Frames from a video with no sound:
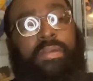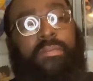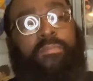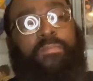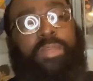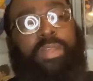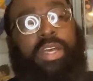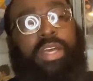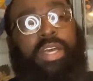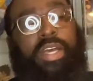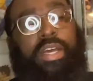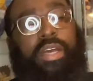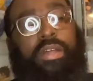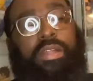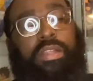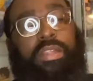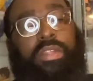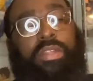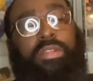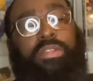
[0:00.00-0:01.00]

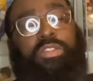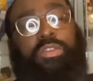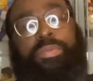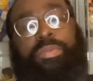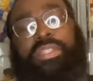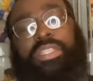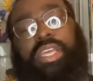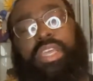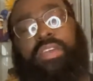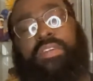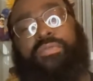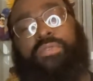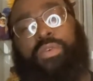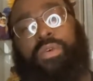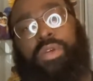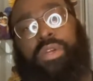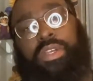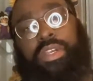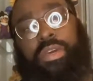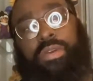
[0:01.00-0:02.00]
the Super Saiyan
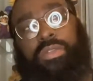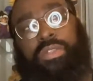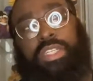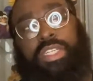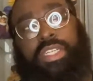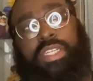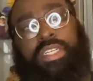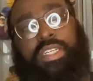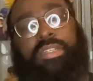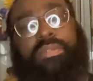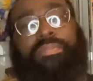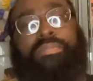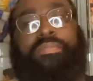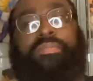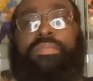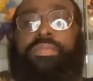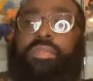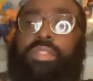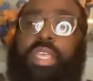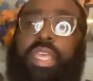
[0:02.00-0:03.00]
4 Gogeta,
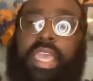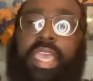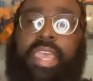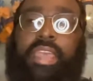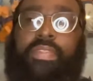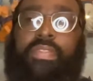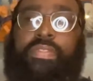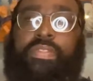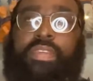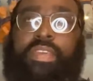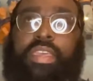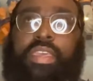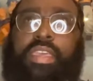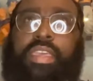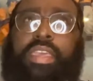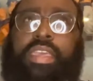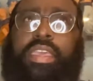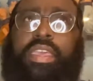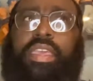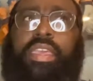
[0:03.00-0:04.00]
and
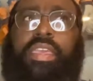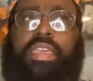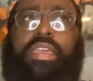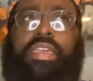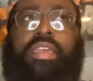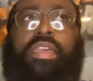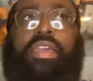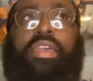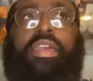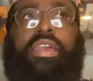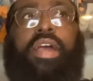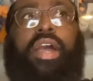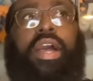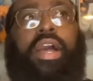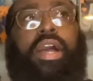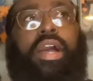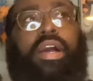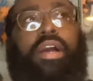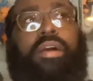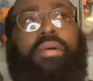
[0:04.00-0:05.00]
the
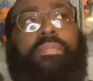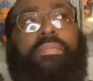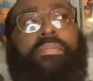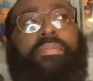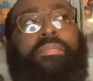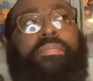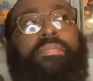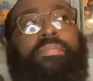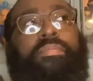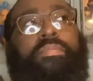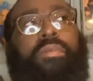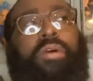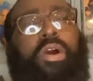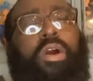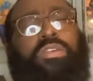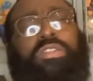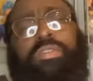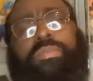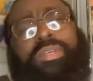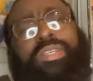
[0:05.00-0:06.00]

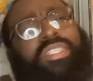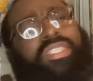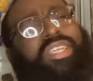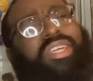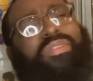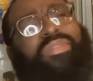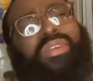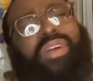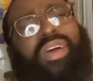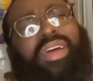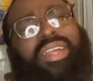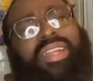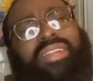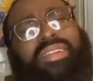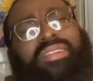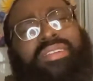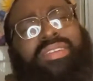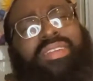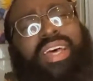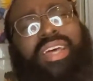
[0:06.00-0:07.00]
Ultimate Shenron.
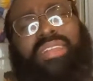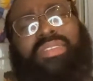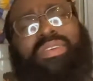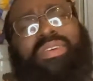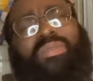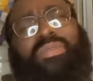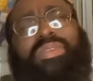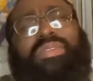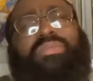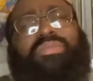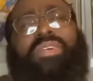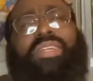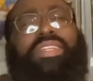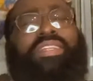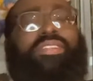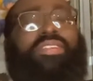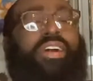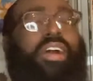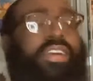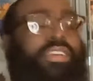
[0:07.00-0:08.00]
I don't know what
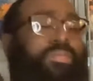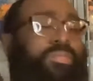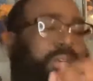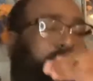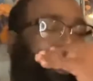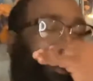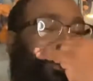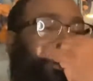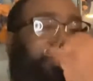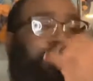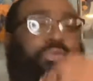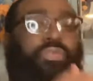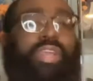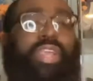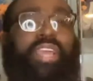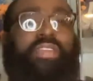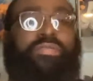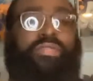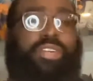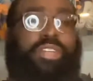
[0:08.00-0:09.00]
he's called, but he's the
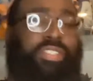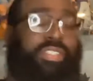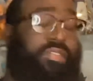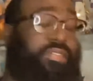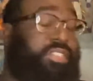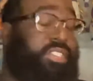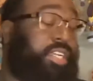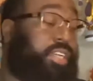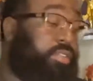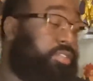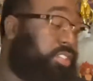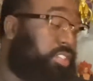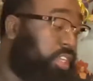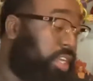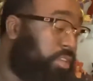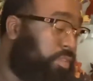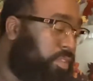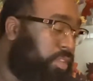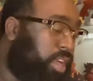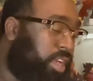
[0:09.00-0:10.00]
red version of
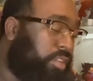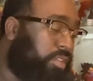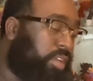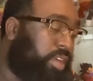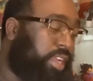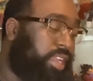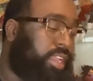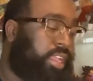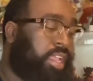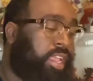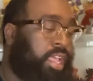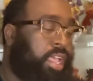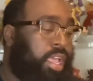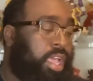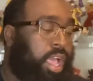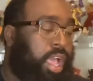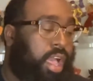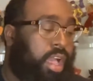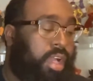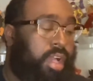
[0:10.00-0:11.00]
Shenron, right?
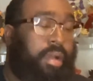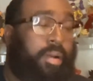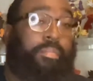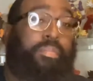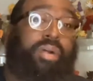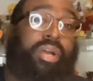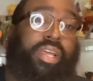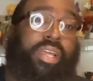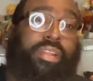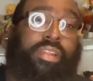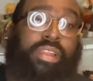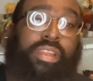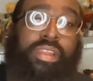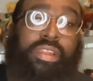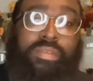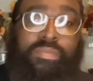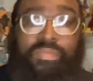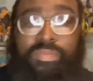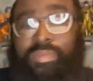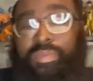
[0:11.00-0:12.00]
But
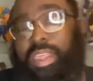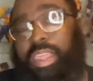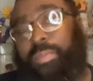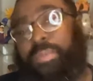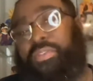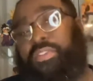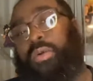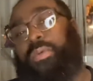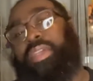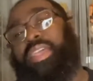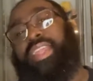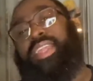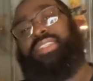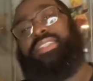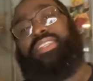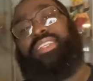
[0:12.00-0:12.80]
before we get into